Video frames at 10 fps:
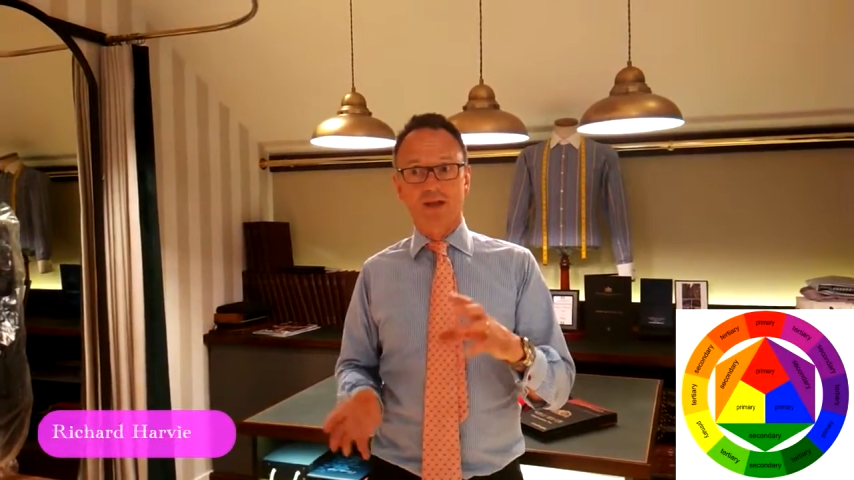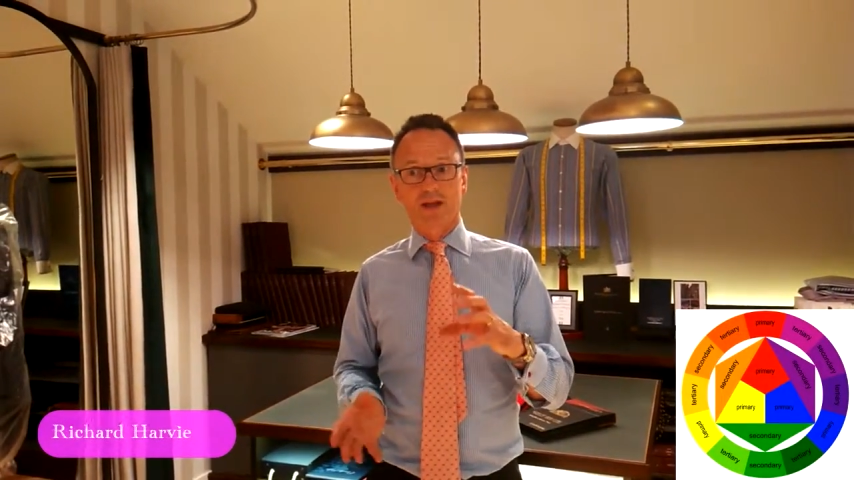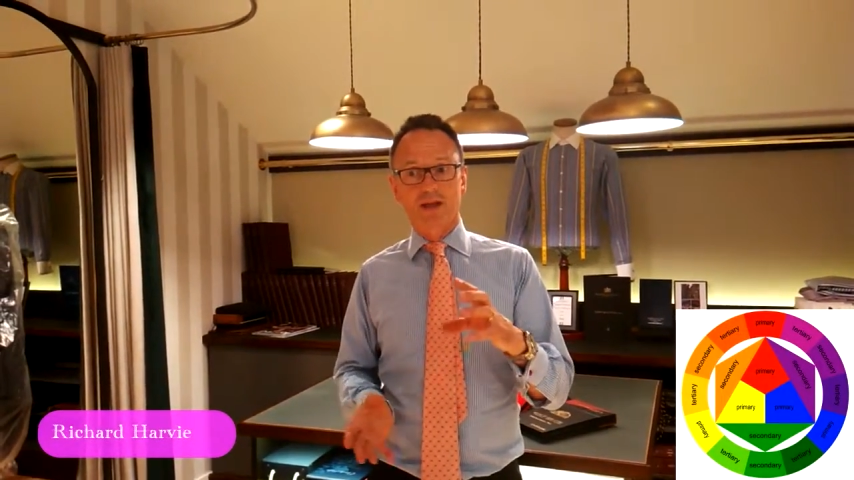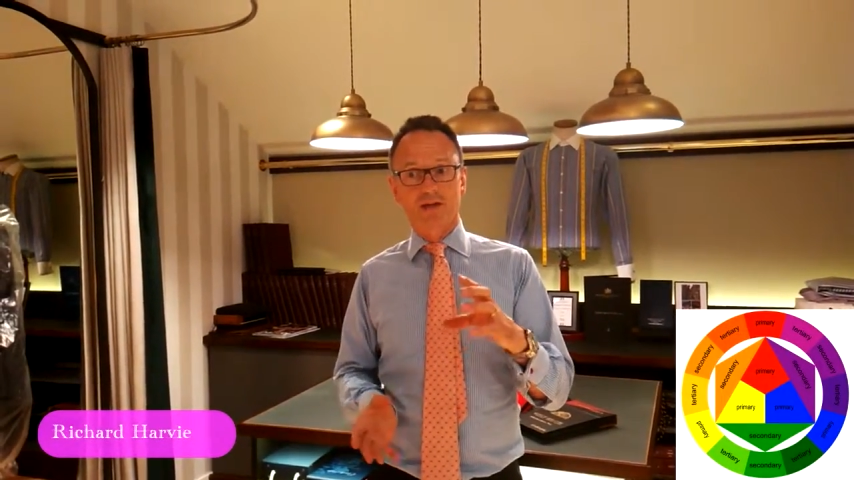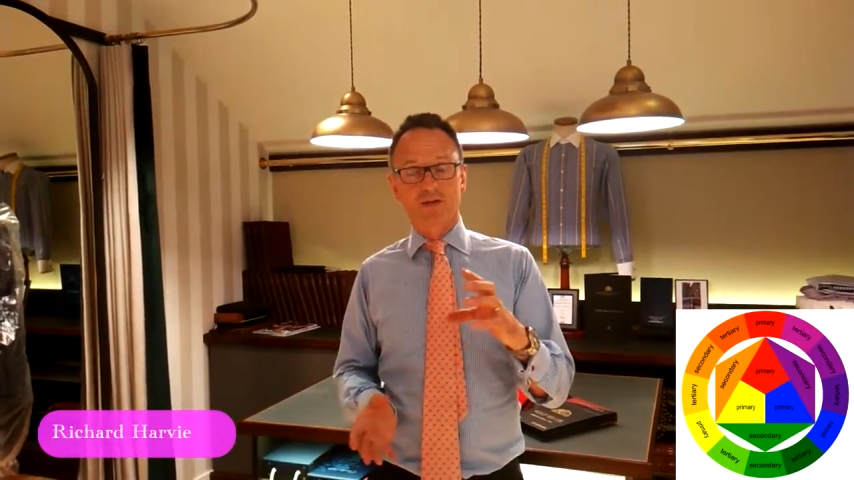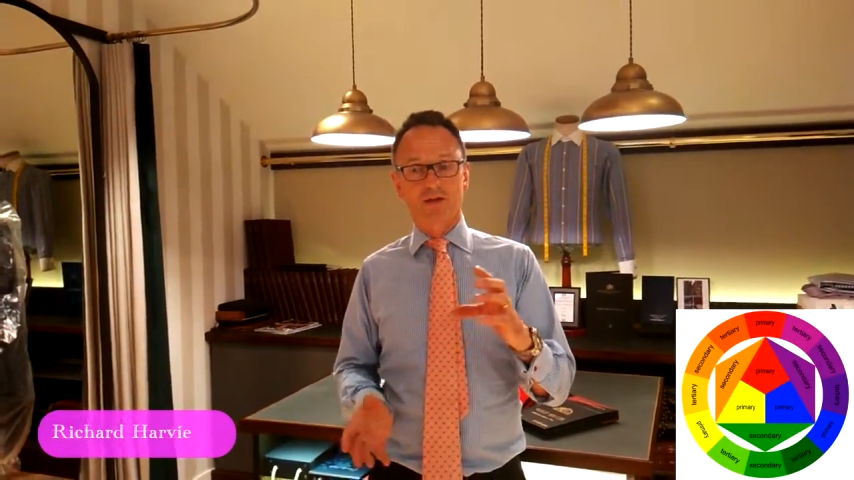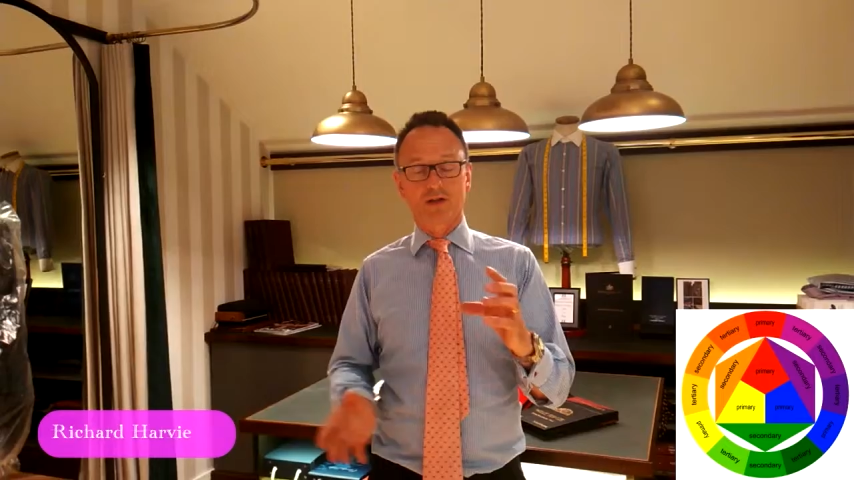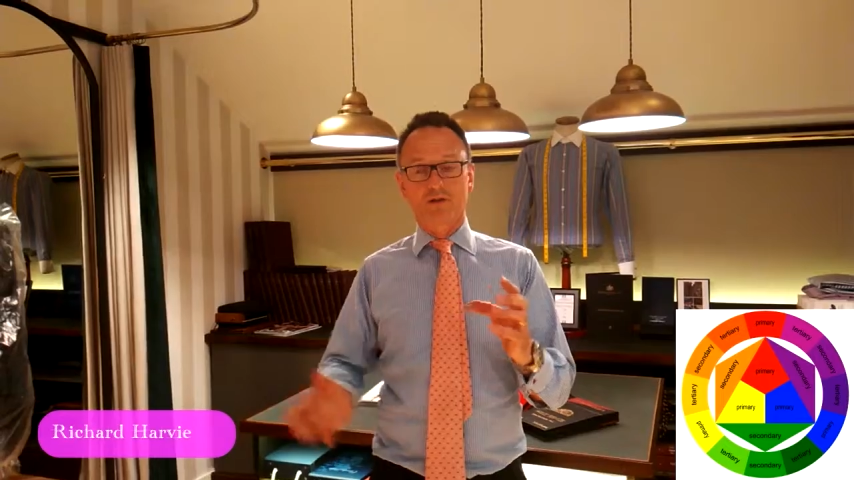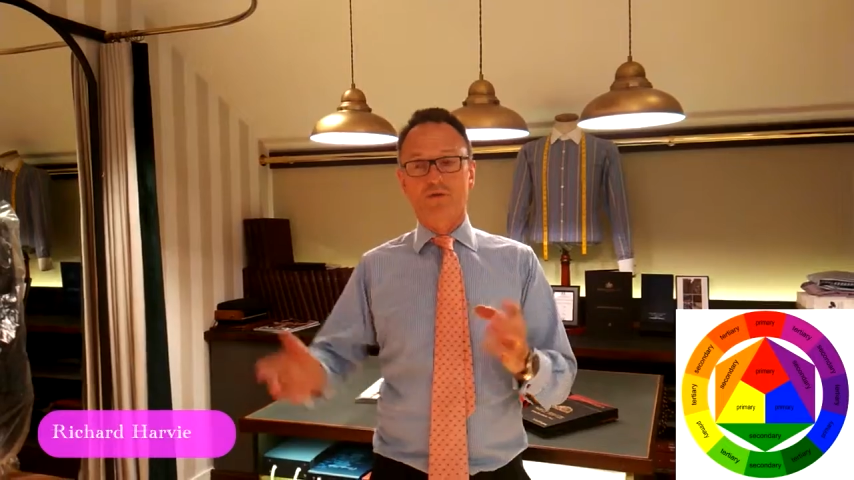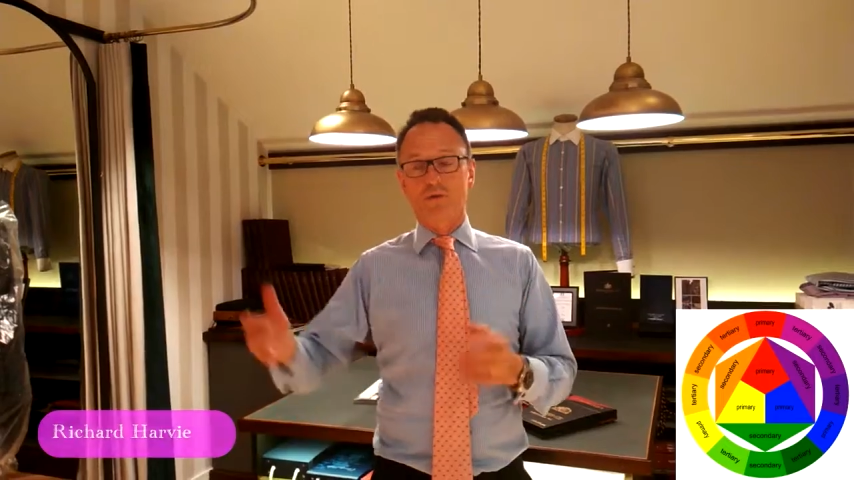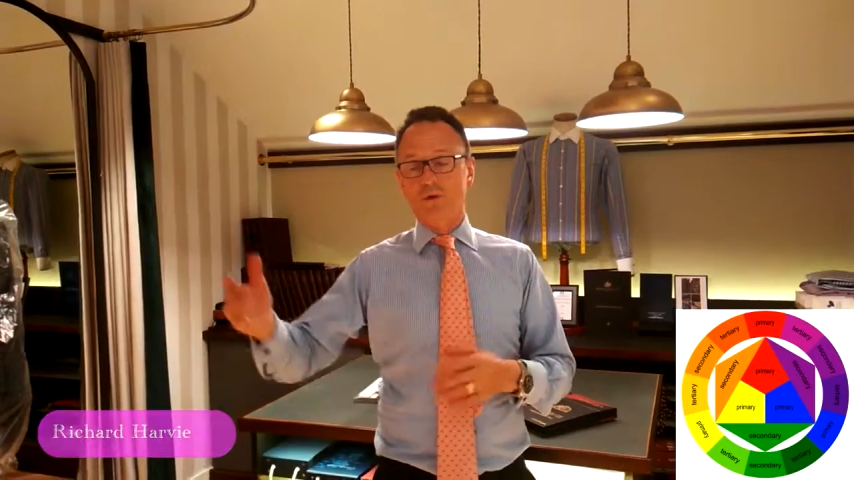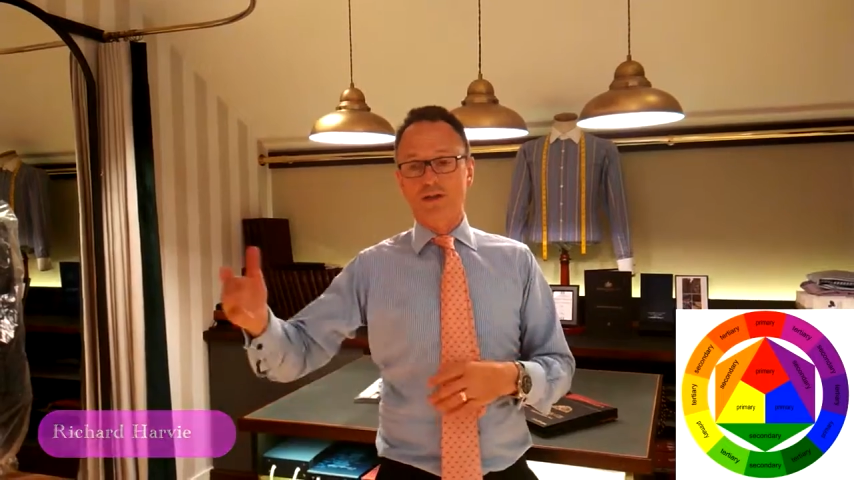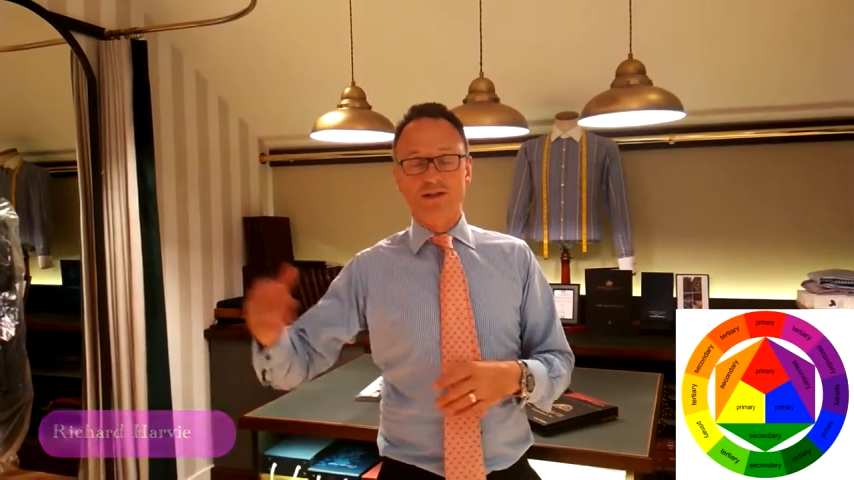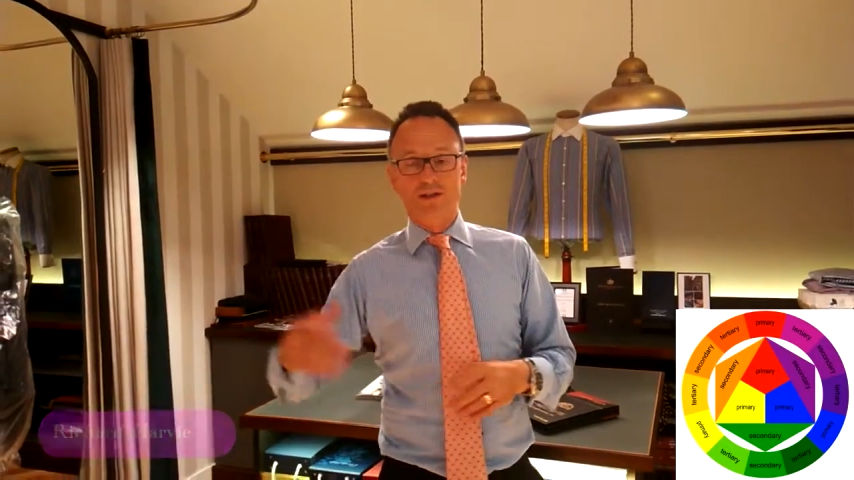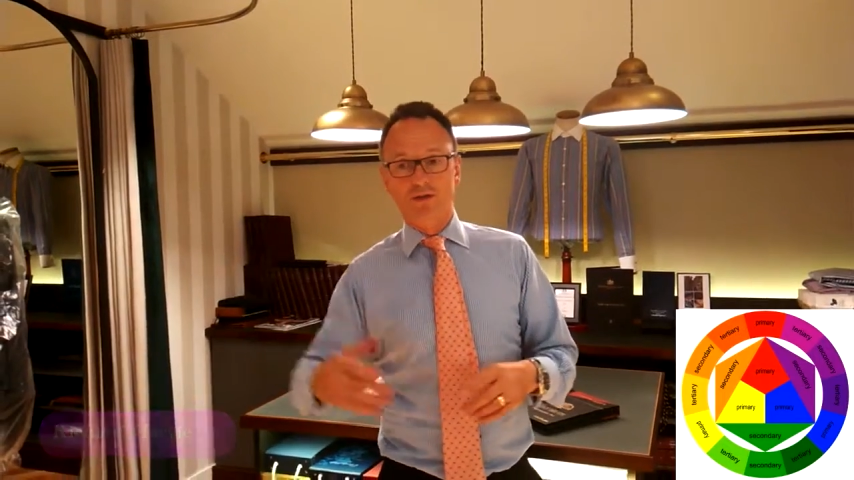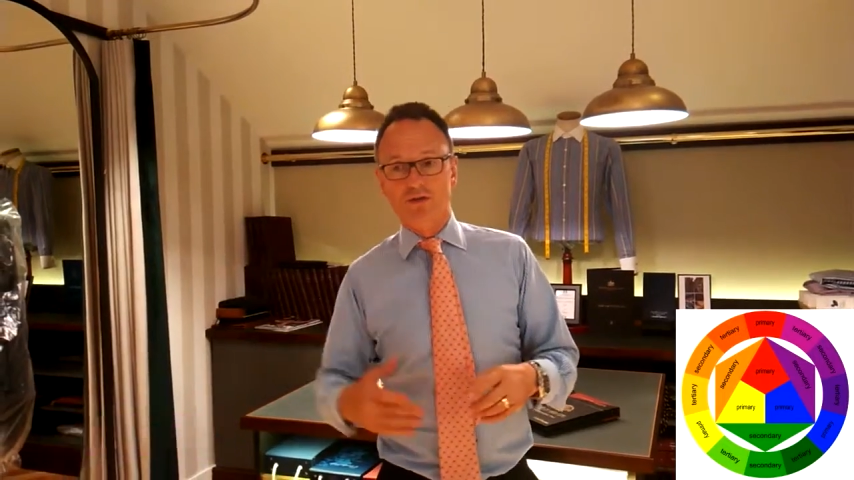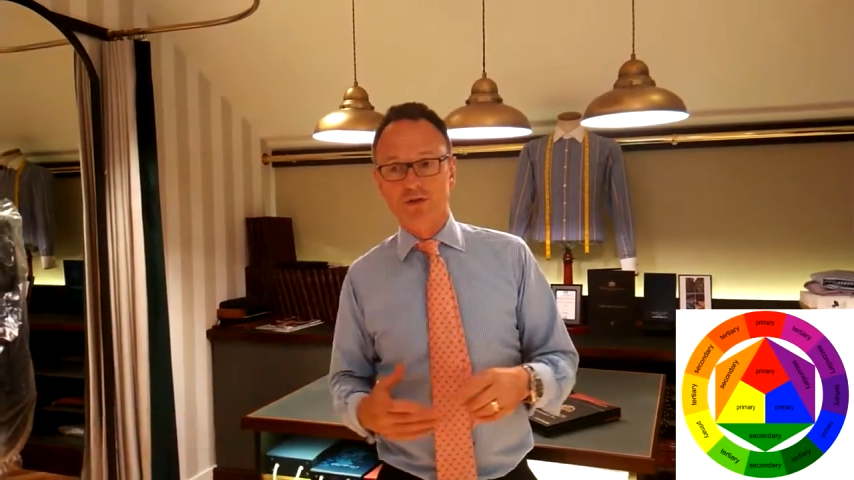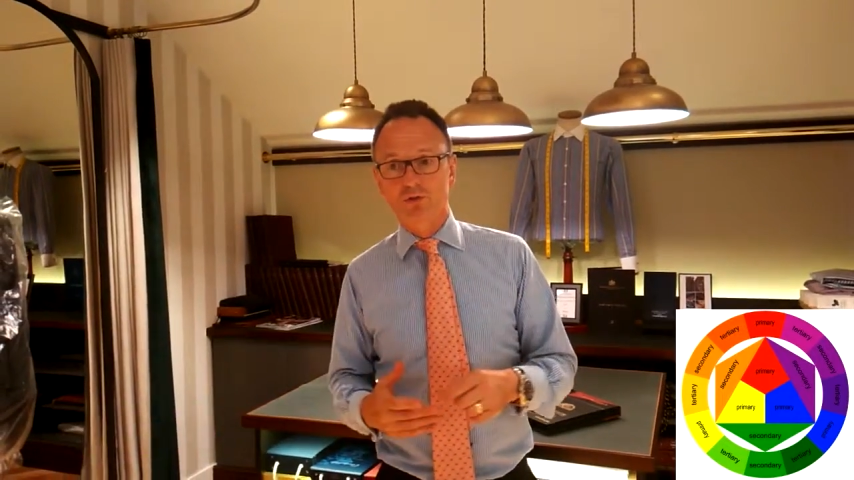You know, for instance,